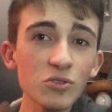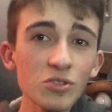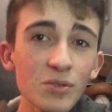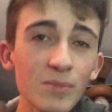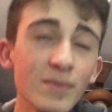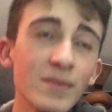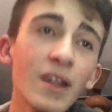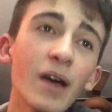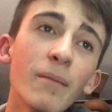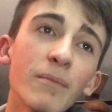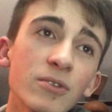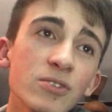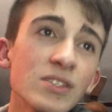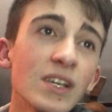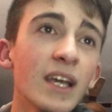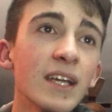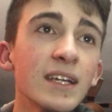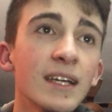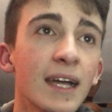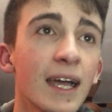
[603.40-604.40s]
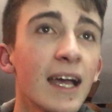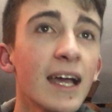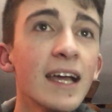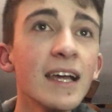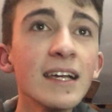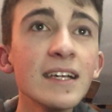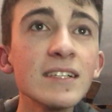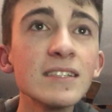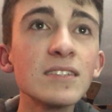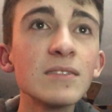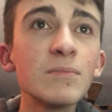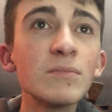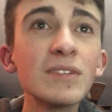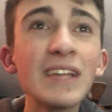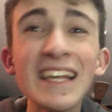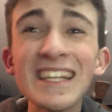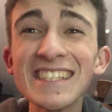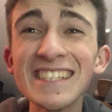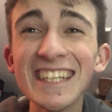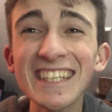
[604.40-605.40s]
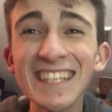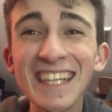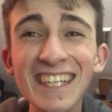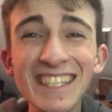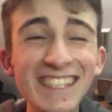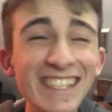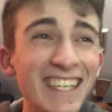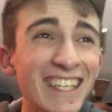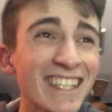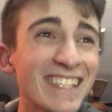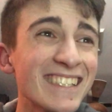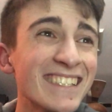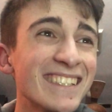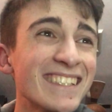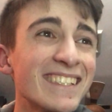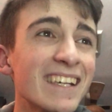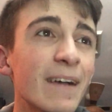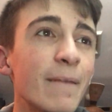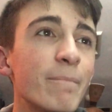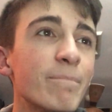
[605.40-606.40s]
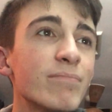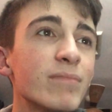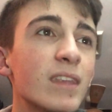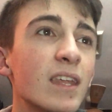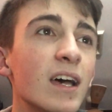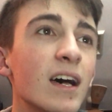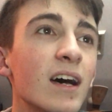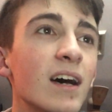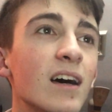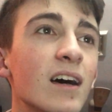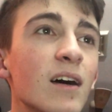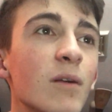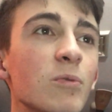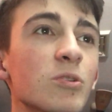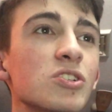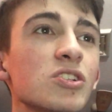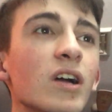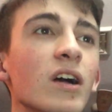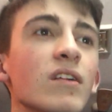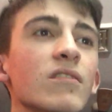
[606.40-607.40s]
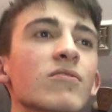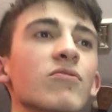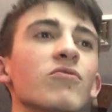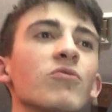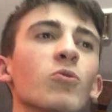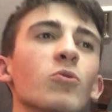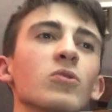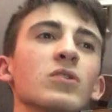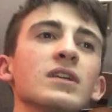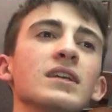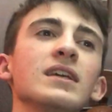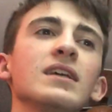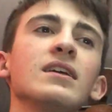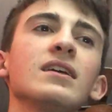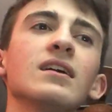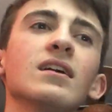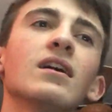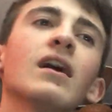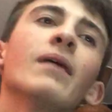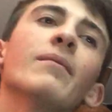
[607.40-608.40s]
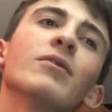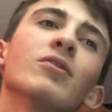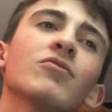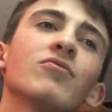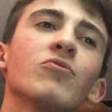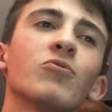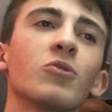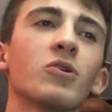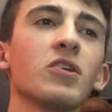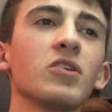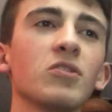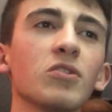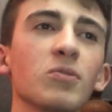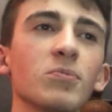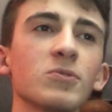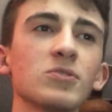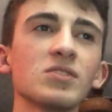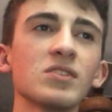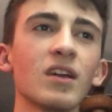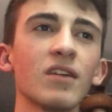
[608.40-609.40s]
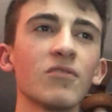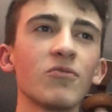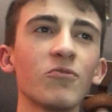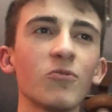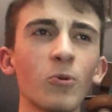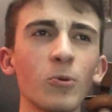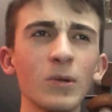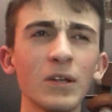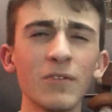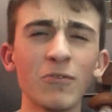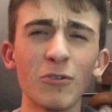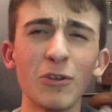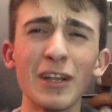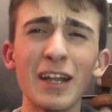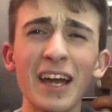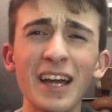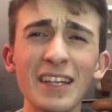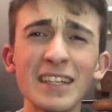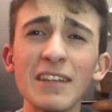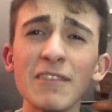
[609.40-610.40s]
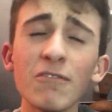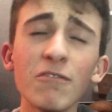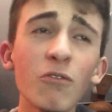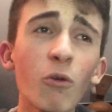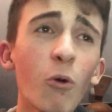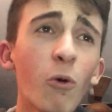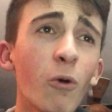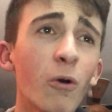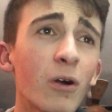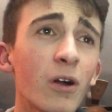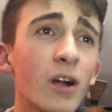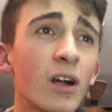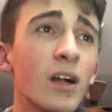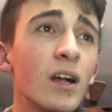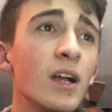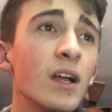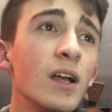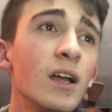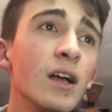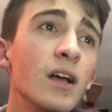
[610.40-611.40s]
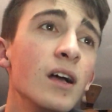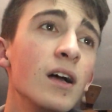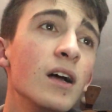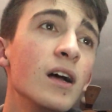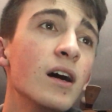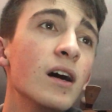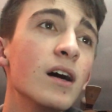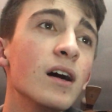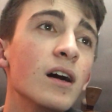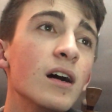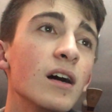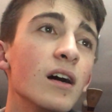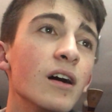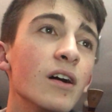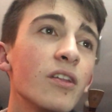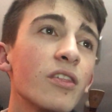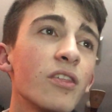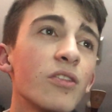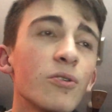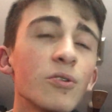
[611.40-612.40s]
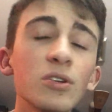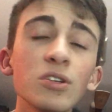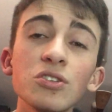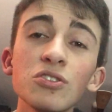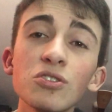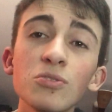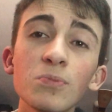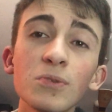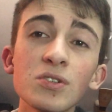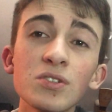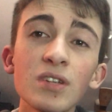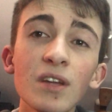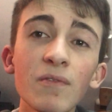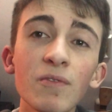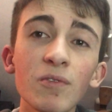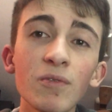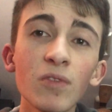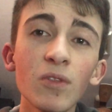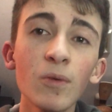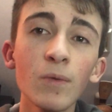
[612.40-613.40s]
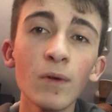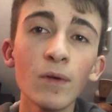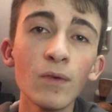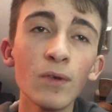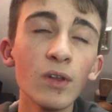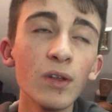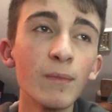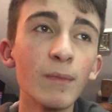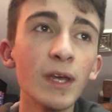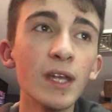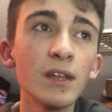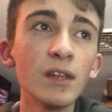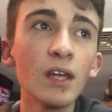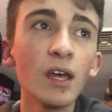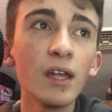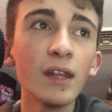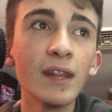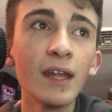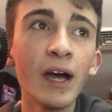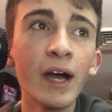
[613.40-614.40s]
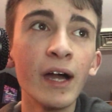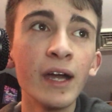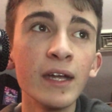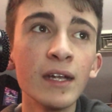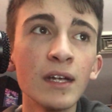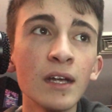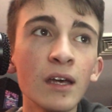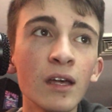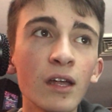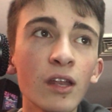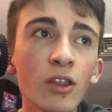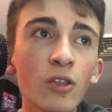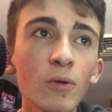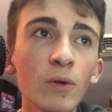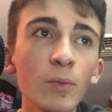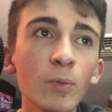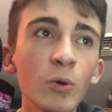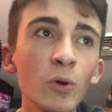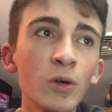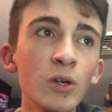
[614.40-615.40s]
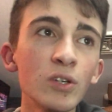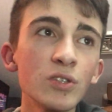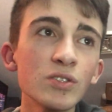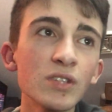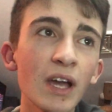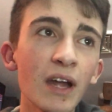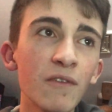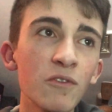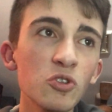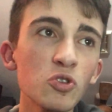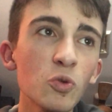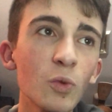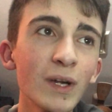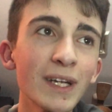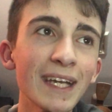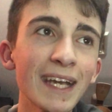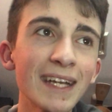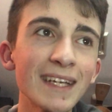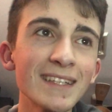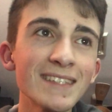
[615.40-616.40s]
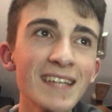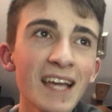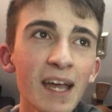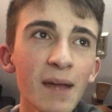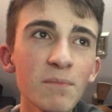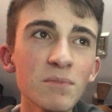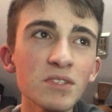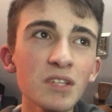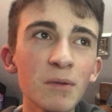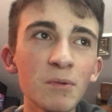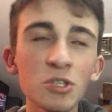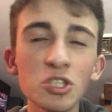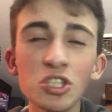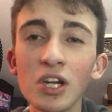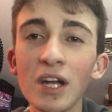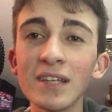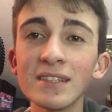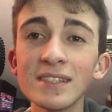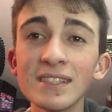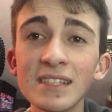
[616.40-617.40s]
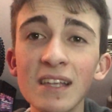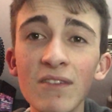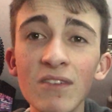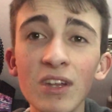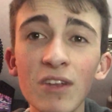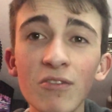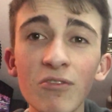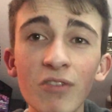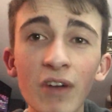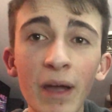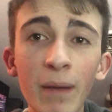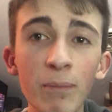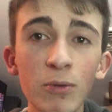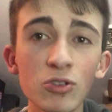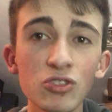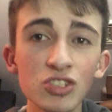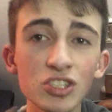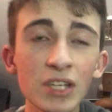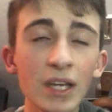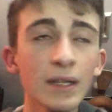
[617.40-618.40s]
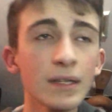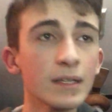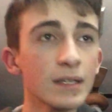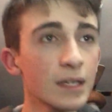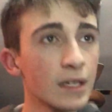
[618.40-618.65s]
some numbers at you guys, some statistics. We shot about 43%, 40 for 94. 32% from three. We only made 9 3-pointers out of 28 attempts. We shot 75%.